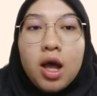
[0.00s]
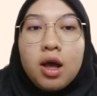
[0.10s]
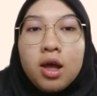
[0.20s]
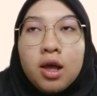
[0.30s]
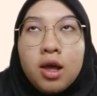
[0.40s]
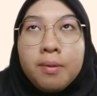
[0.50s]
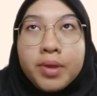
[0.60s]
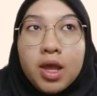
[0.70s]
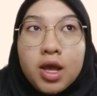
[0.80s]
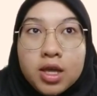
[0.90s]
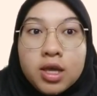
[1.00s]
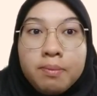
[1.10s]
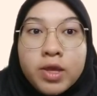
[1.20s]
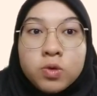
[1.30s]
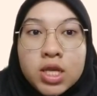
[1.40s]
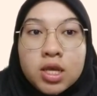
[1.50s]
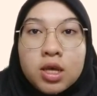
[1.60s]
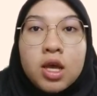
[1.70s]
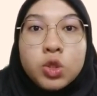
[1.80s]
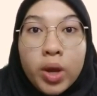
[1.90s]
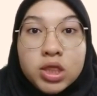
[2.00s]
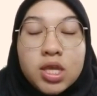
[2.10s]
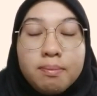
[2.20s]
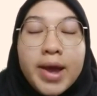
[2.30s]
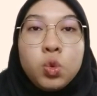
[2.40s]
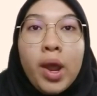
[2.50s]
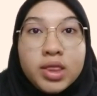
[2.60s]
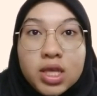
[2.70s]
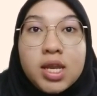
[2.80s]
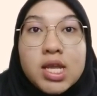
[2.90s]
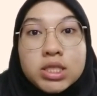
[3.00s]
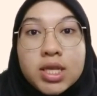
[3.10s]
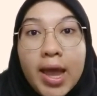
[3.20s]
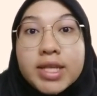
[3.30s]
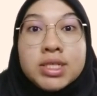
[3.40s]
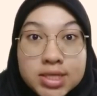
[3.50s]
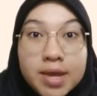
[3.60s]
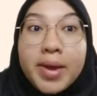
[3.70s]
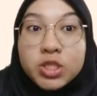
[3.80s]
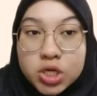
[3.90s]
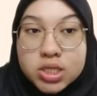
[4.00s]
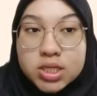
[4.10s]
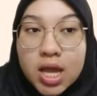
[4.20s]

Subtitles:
by using a 20 by 20 distance agency matrix.